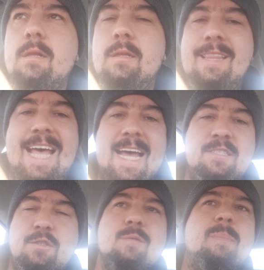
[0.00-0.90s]

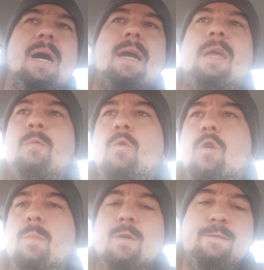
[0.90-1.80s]
last your pocket
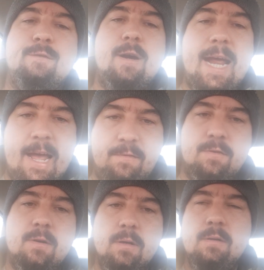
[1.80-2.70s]
warmer forever.